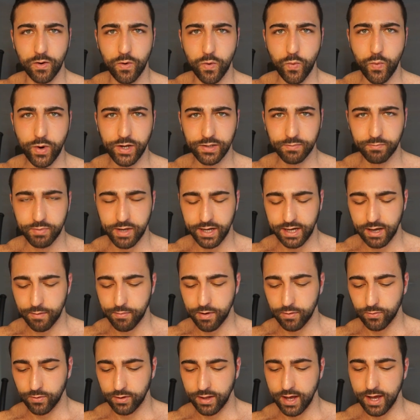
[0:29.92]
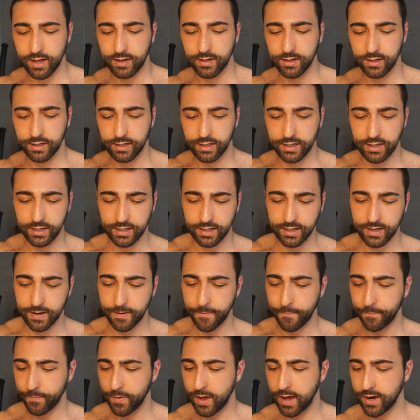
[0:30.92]
we speak about that
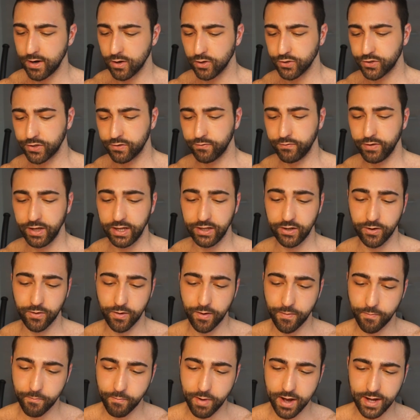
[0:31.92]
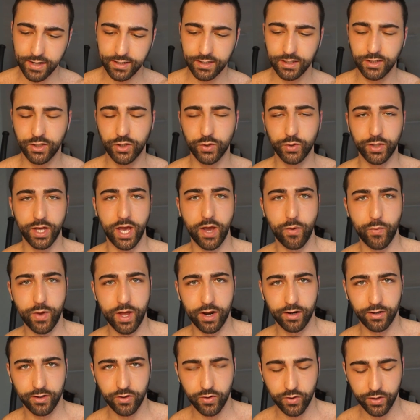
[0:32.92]
in another video, but today we
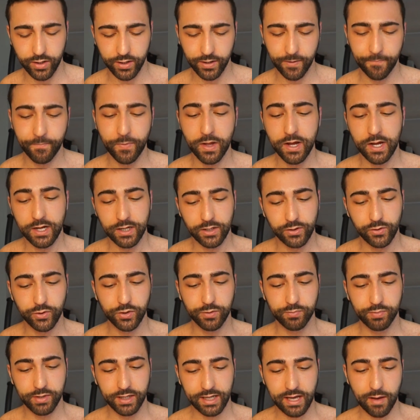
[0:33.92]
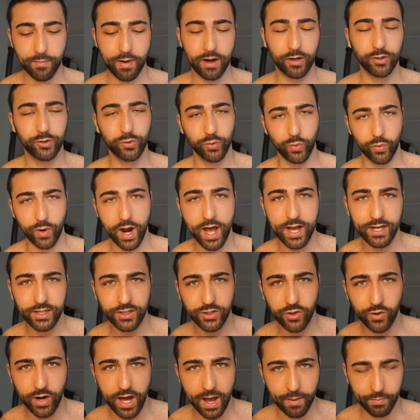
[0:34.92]
are going to speak about to rise
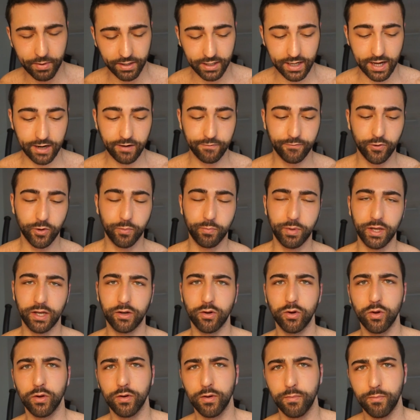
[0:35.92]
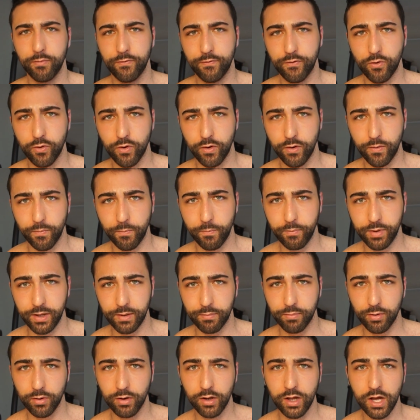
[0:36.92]
your appetite for
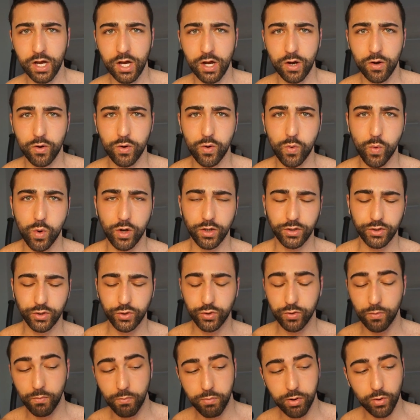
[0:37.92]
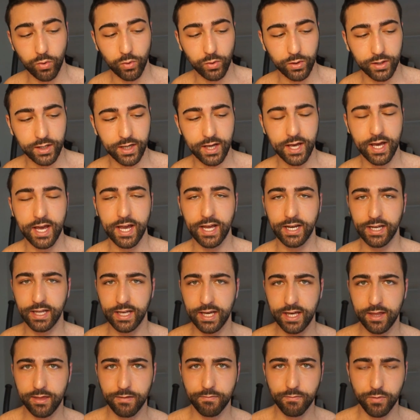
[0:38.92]
people who want to bulk and
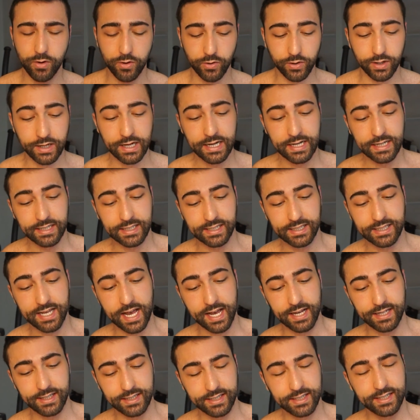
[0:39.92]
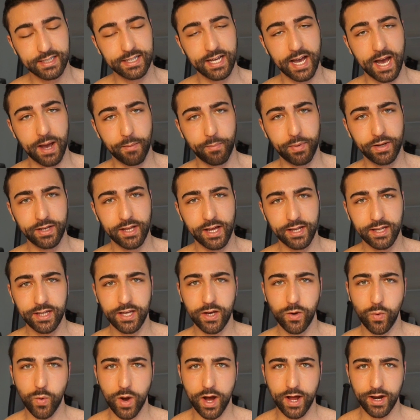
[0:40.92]
eat more, since the appetite
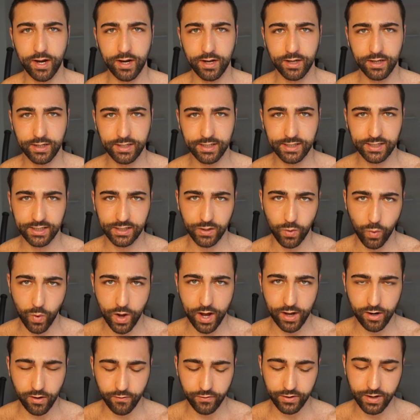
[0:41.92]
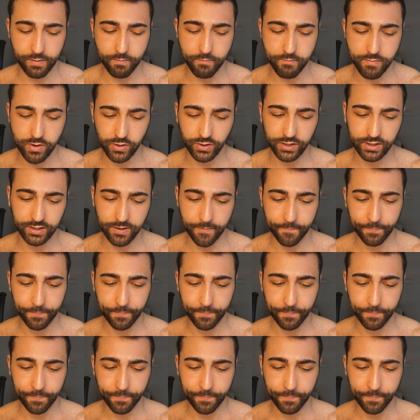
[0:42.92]
is one of the most